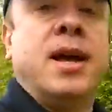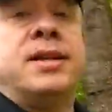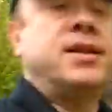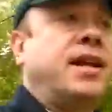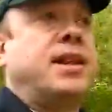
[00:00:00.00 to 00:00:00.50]

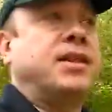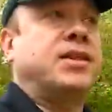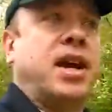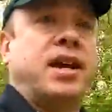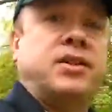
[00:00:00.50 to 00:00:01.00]
Take that
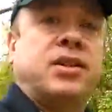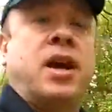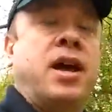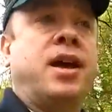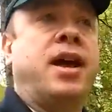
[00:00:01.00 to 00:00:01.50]
site's
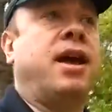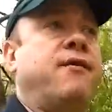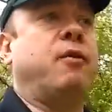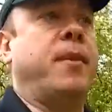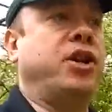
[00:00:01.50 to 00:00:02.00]

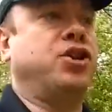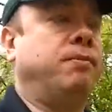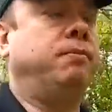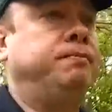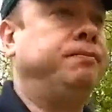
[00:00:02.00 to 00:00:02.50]

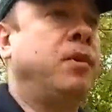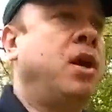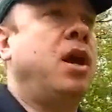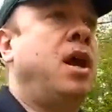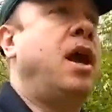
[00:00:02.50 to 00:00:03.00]
information
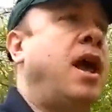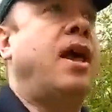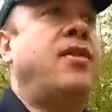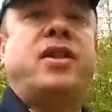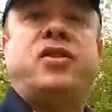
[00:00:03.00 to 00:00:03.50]

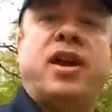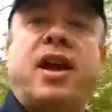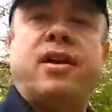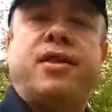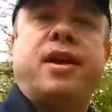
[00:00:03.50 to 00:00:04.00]
and then sit
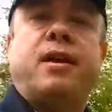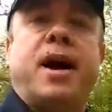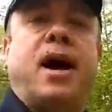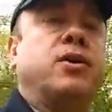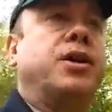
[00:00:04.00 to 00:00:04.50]
down and think
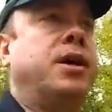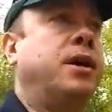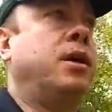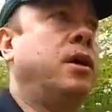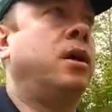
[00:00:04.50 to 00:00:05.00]
about
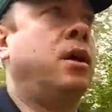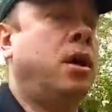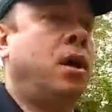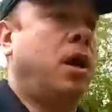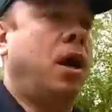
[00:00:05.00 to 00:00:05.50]

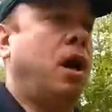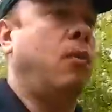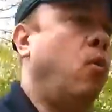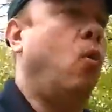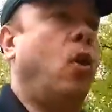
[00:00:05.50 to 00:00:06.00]

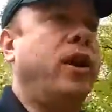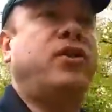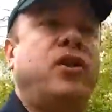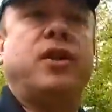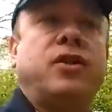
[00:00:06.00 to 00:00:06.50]
what
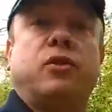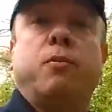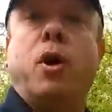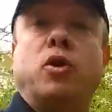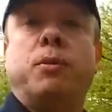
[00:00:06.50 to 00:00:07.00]
is it that's
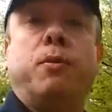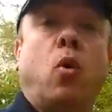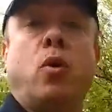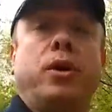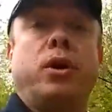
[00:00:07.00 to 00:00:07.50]
most
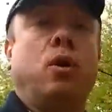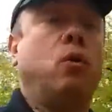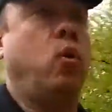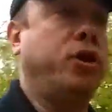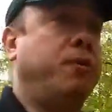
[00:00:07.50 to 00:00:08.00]
important to you,
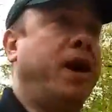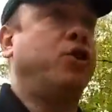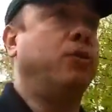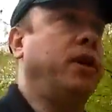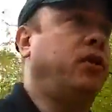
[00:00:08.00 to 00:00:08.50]
which
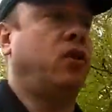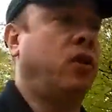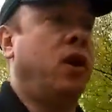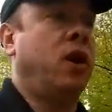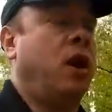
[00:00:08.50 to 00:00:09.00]
measurements,
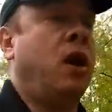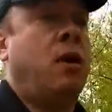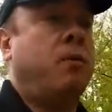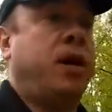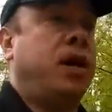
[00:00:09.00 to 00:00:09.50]

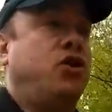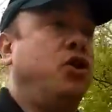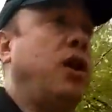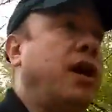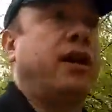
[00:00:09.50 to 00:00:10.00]
because
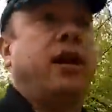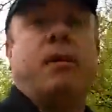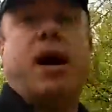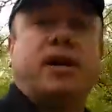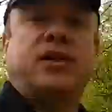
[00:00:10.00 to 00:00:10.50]
you're likely going to
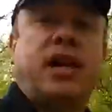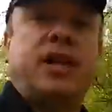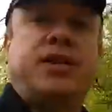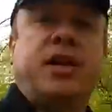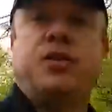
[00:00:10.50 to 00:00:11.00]
buy a
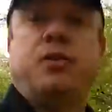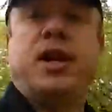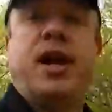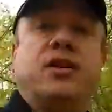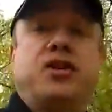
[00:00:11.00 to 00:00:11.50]
sensor that
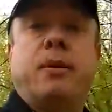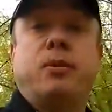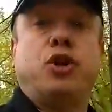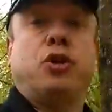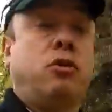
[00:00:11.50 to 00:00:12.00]
has
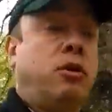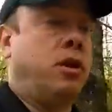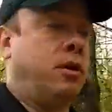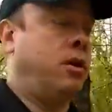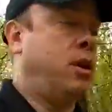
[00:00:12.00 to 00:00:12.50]
temperature,
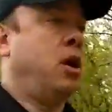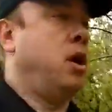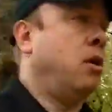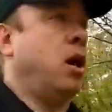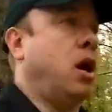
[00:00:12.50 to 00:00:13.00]

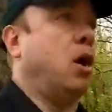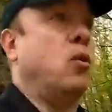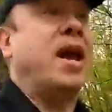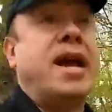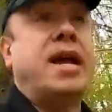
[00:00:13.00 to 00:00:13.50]

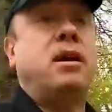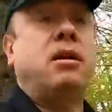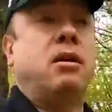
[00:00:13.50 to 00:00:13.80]
rain,